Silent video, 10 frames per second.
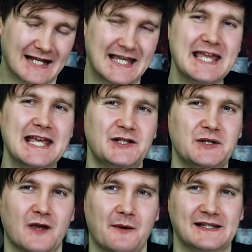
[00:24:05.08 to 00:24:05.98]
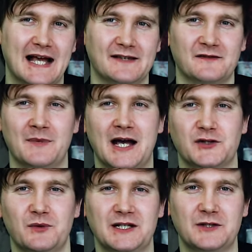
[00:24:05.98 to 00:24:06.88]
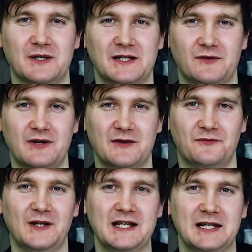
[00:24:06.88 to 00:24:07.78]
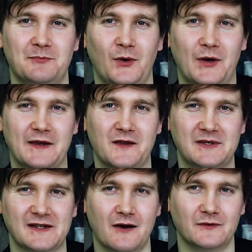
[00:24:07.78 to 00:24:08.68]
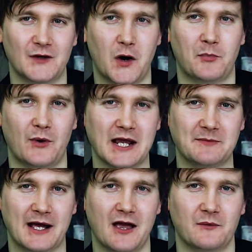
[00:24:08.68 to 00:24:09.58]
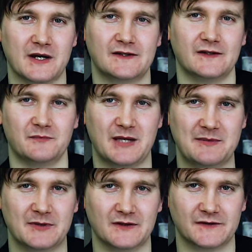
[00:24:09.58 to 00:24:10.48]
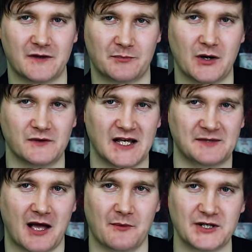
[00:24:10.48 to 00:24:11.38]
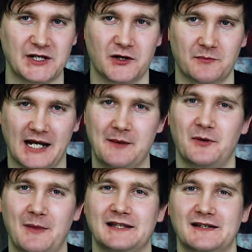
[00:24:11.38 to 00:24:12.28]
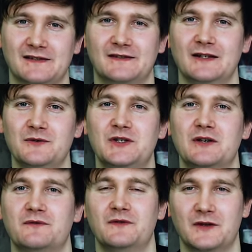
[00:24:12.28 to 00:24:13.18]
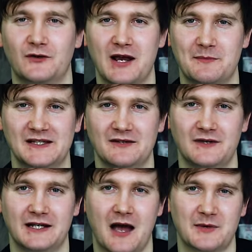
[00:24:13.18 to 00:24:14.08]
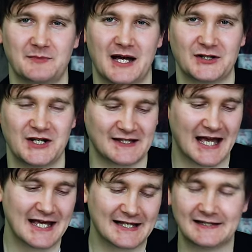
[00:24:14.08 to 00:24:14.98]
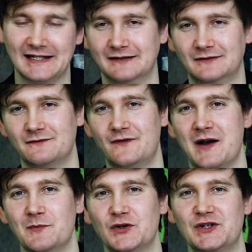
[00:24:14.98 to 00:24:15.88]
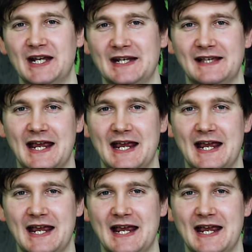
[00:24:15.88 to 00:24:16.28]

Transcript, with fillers: A key issue, though, is that as of March twenty twenty-three, the fleet deploying them is owned and operated by only two people, so the process by which it could be implemented as a solution for the Great Pacific Garbage Patch is still very much in its